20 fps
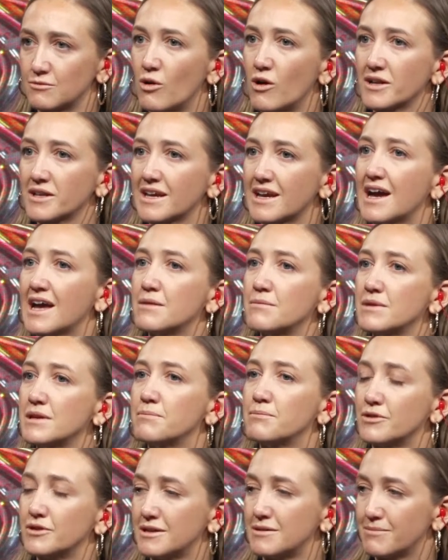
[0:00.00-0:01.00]
can be
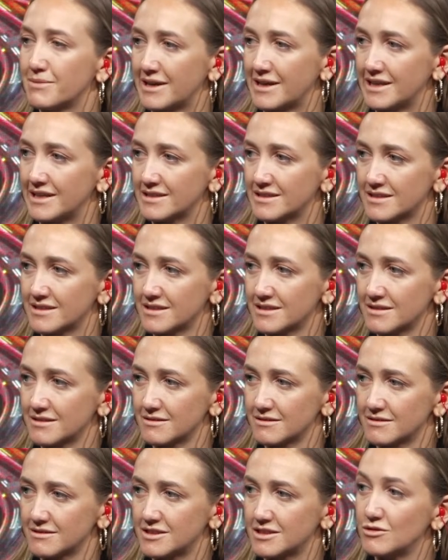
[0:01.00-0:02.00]
put in place,
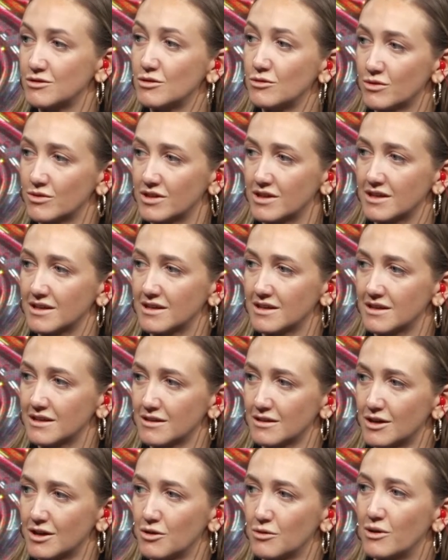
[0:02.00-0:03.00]
do you think?
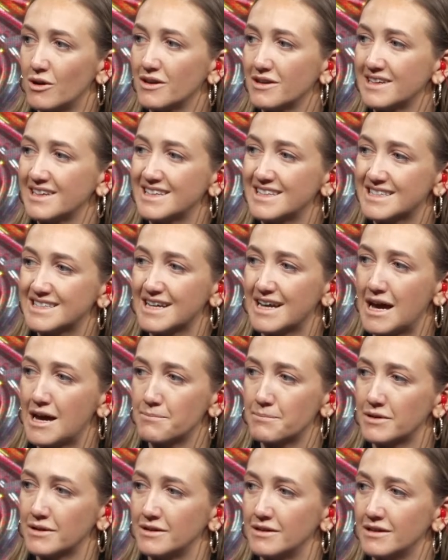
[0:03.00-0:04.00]
What needs to
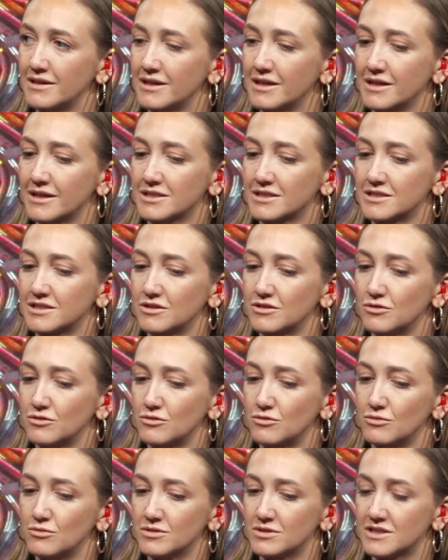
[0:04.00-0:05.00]
happen
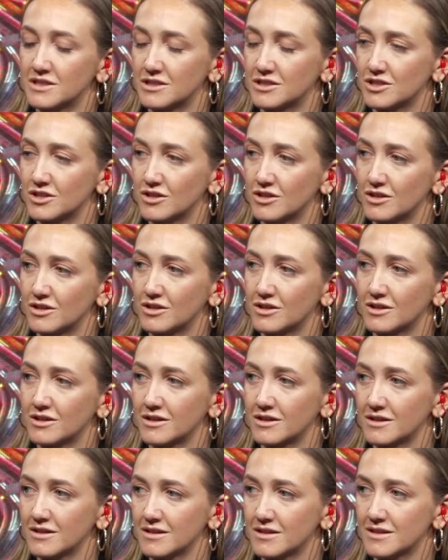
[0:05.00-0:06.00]
to
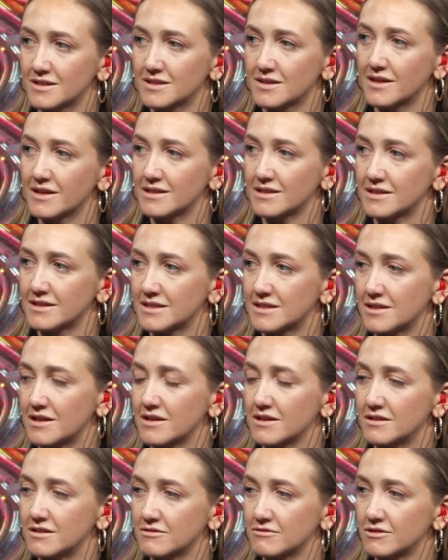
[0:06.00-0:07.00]
deter cyclists
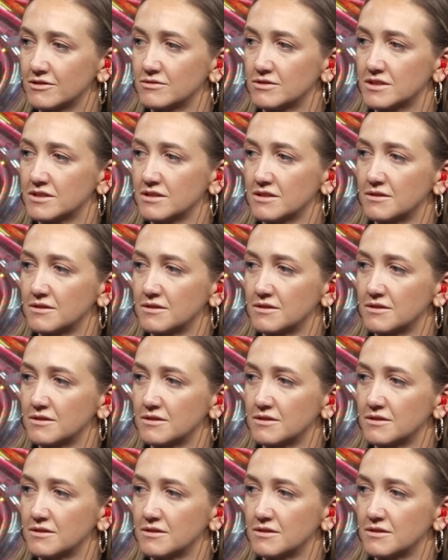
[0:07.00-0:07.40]
dying on the roads?